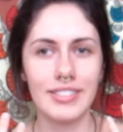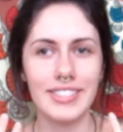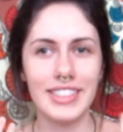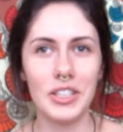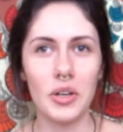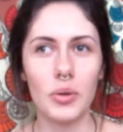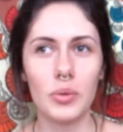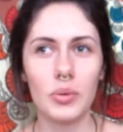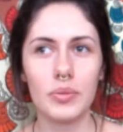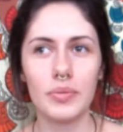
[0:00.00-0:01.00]
you
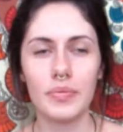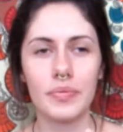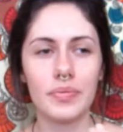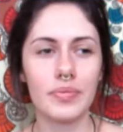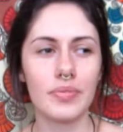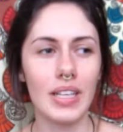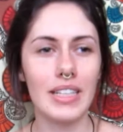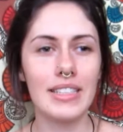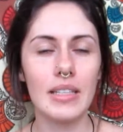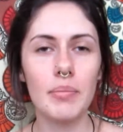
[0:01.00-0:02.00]
know, in a
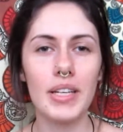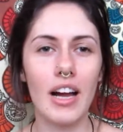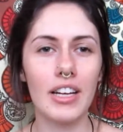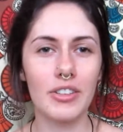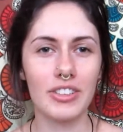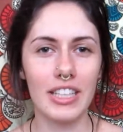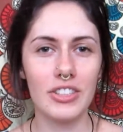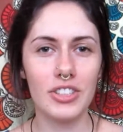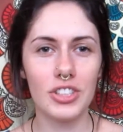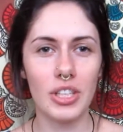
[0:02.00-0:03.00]
symbiotic
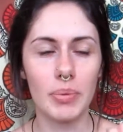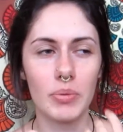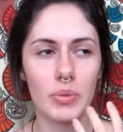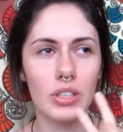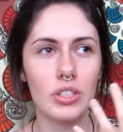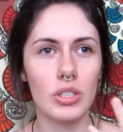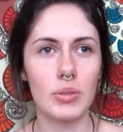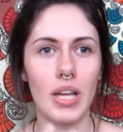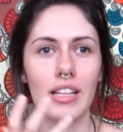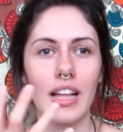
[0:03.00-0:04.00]
relationship and really just saying,